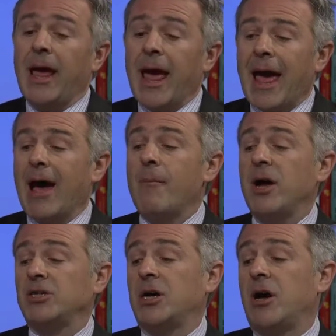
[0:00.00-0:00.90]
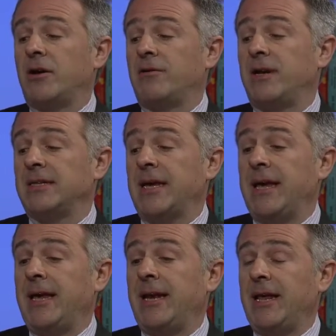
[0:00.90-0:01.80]
how much harder it
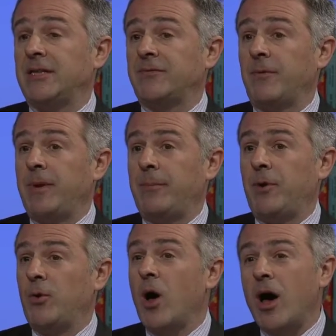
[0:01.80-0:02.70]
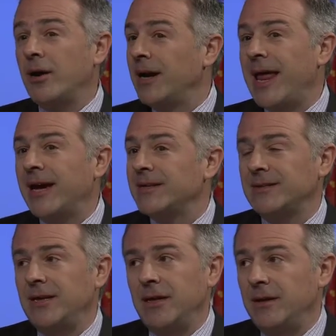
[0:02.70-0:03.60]
it is for people who aren't
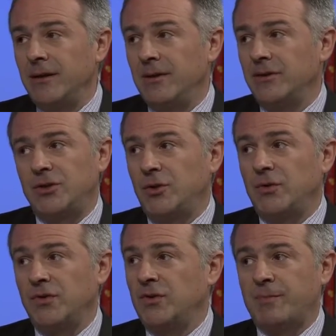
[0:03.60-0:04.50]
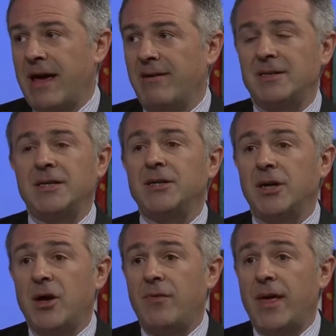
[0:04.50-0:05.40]
legacy students, whose parents didn't
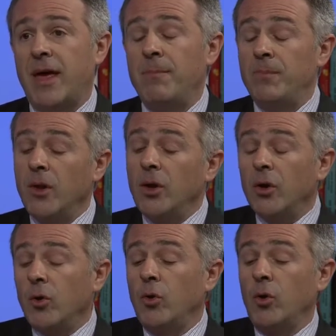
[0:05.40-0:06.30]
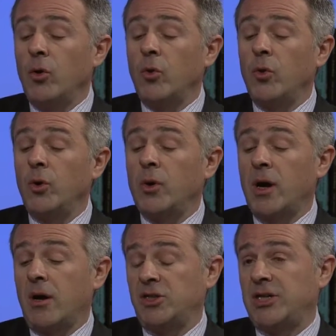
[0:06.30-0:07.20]
go there, or, or who
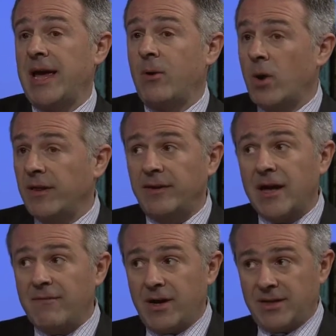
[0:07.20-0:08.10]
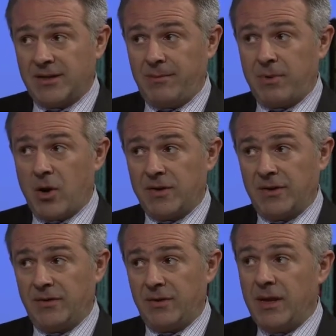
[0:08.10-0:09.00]
can't check one of the diversity
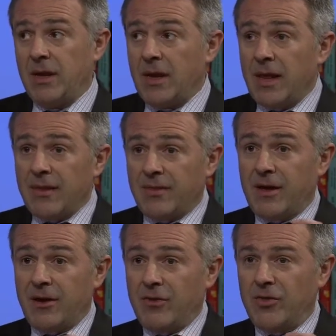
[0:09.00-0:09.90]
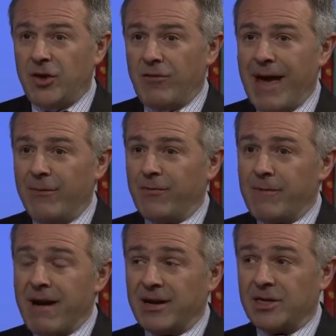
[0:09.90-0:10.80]
boxes. The, the ground for
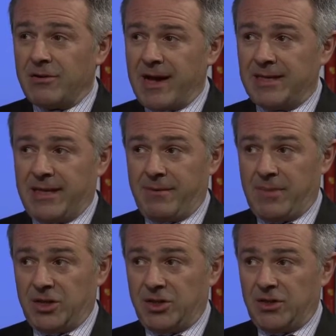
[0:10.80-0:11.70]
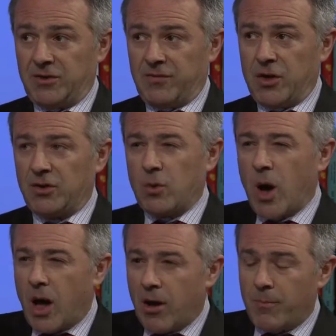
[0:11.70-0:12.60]
meritocratic admissions of those who
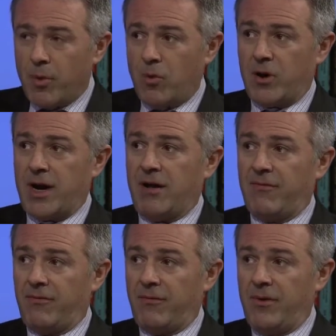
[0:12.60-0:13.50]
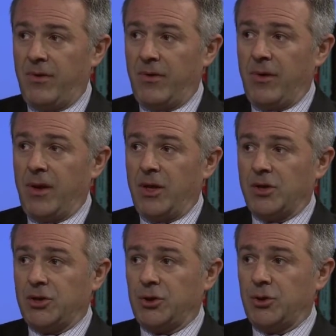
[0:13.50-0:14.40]
aren't poor enough
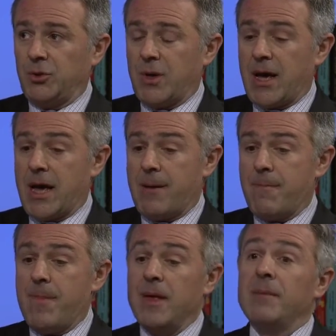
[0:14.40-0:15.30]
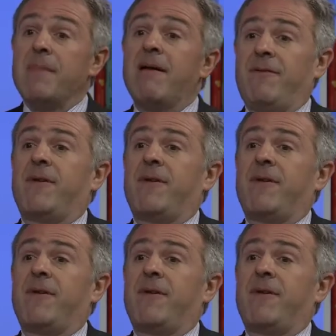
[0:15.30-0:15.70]
to um, merit